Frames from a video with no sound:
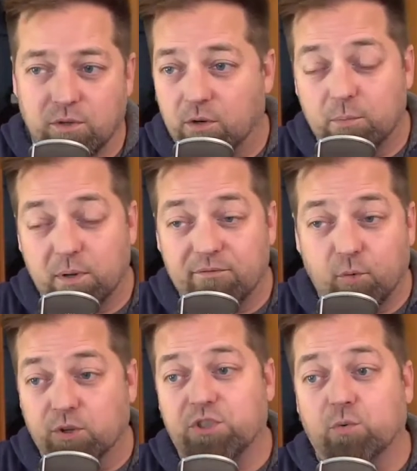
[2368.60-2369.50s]
been
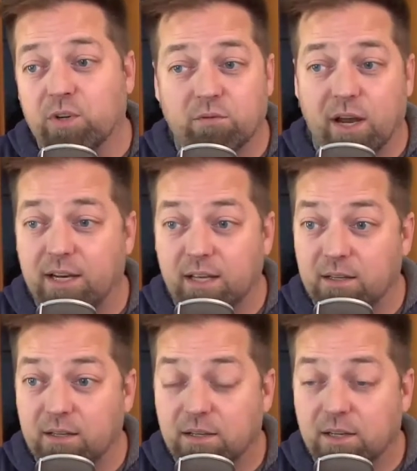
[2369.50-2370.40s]
forced to rewrite it
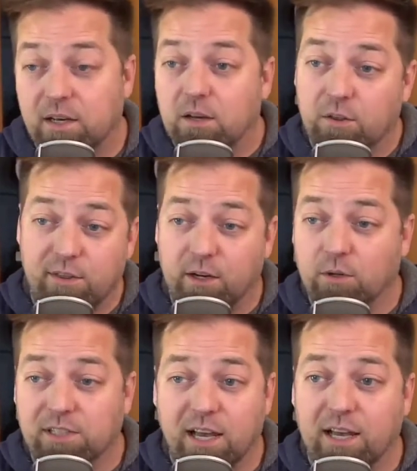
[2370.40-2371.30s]
that whole
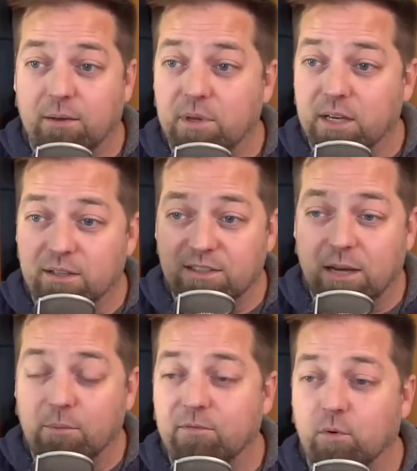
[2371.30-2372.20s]
time, because
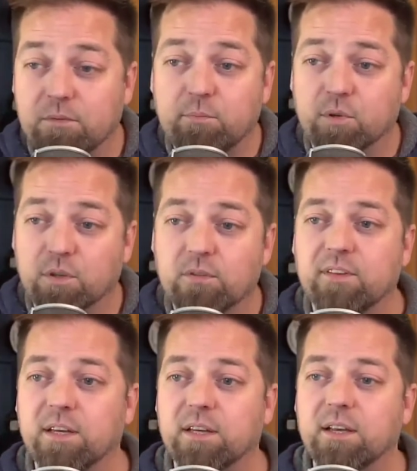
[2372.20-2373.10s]
Xamarin Forms prove
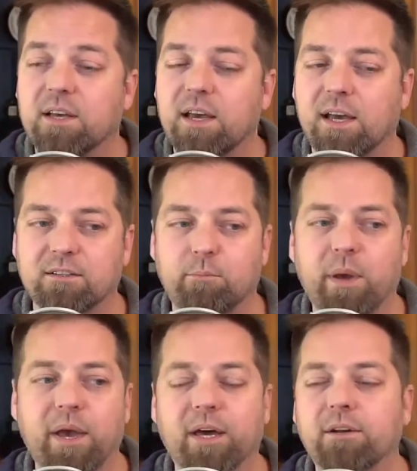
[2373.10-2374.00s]
that as a
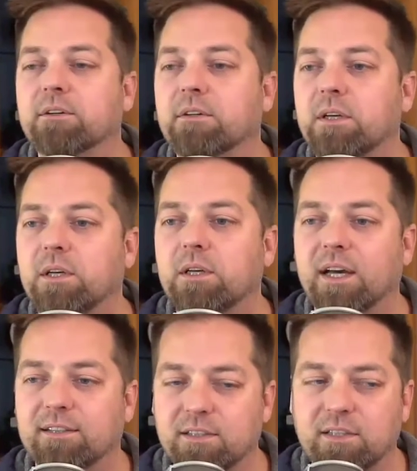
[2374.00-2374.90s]
pattern,
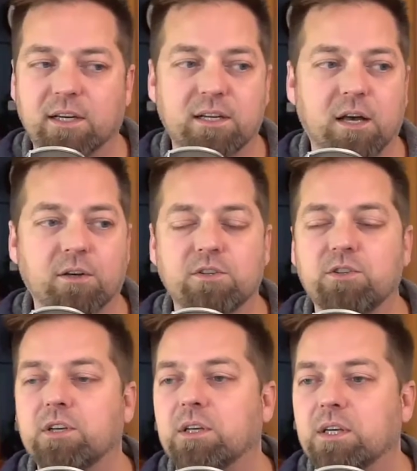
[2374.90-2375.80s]
as a
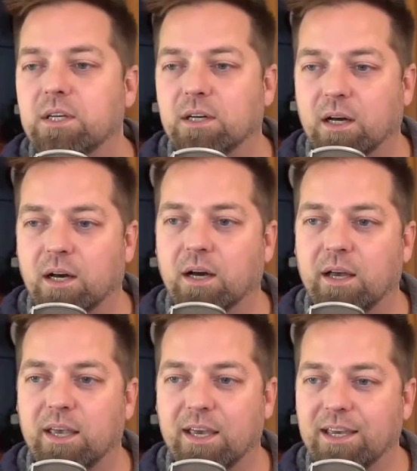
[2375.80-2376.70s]
technology,
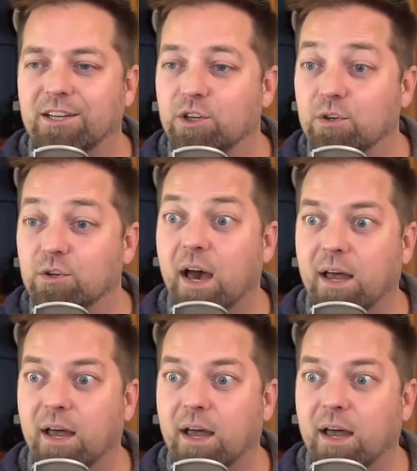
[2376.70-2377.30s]
it can do that.